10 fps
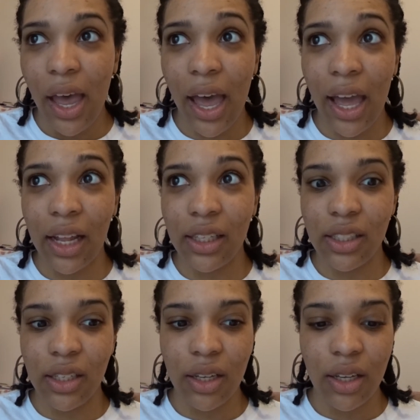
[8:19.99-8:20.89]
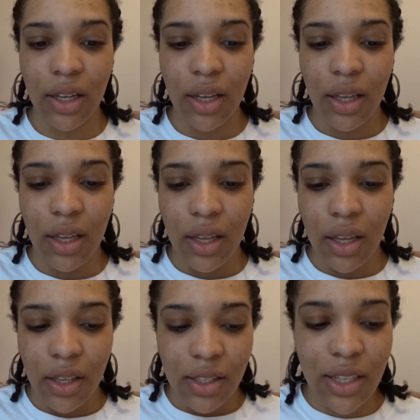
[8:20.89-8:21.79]
And
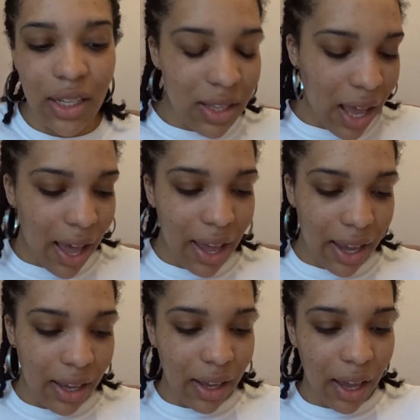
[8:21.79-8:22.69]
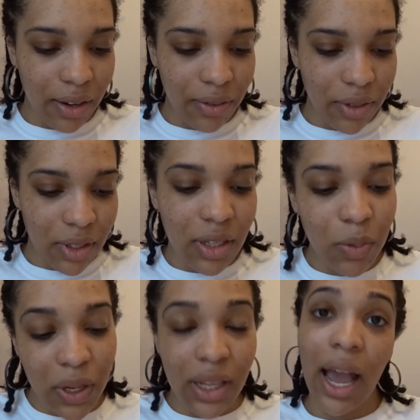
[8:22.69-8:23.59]
since
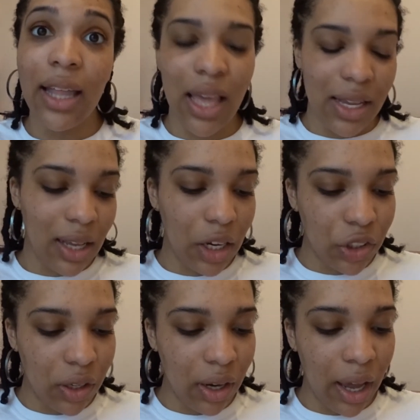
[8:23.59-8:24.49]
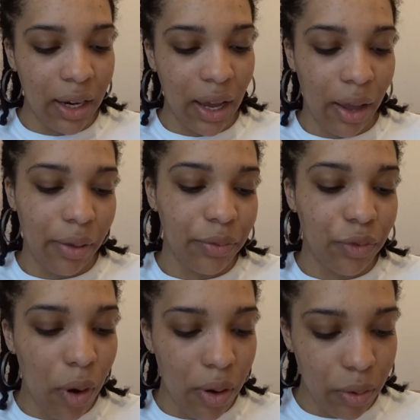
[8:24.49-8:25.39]
we had that session and I
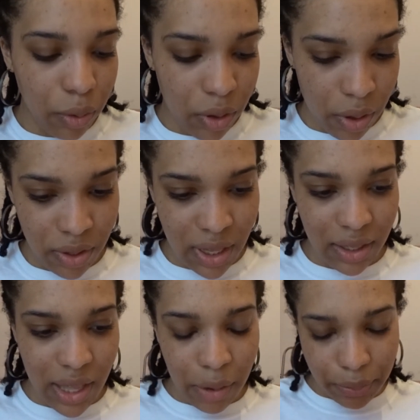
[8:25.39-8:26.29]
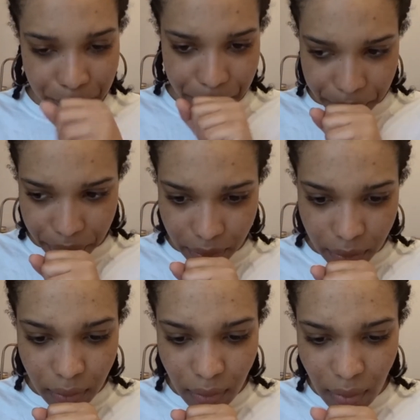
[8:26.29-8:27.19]
wrote all of those things down,
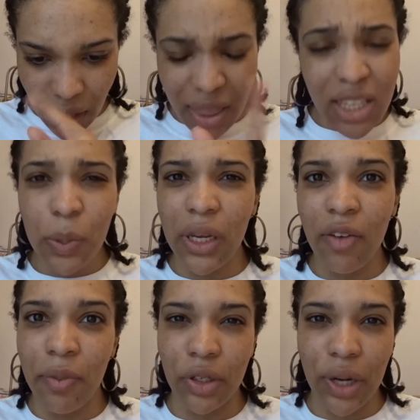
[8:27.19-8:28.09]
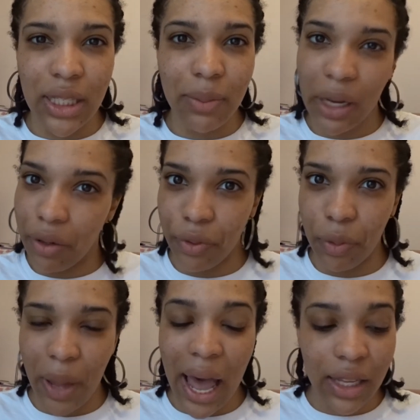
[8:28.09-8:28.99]
this week I've been trying to make a
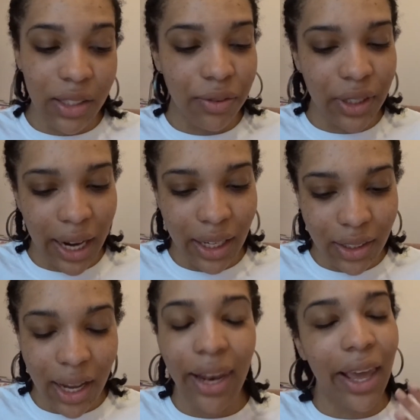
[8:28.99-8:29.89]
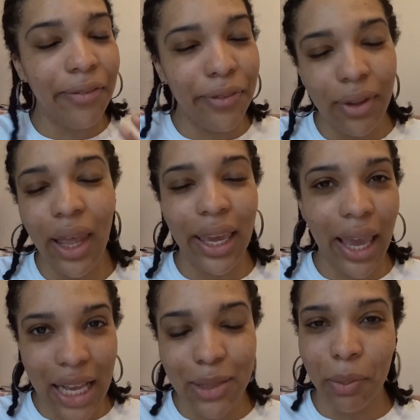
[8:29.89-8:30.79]
real active change, and I feel like it
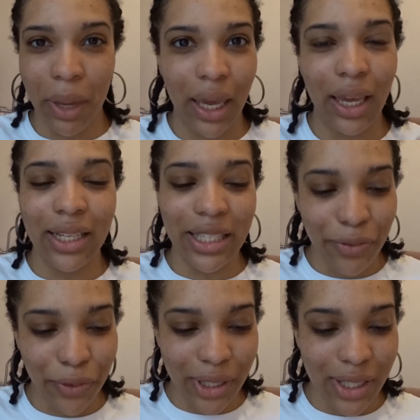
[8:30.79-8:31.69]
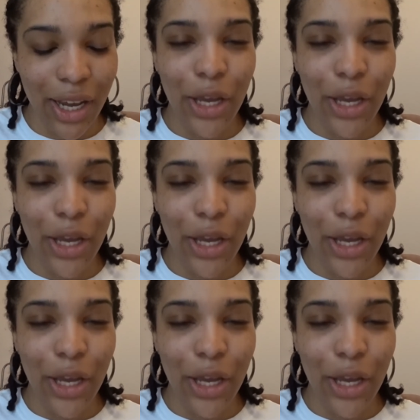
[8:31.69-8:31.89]
has been making a difference.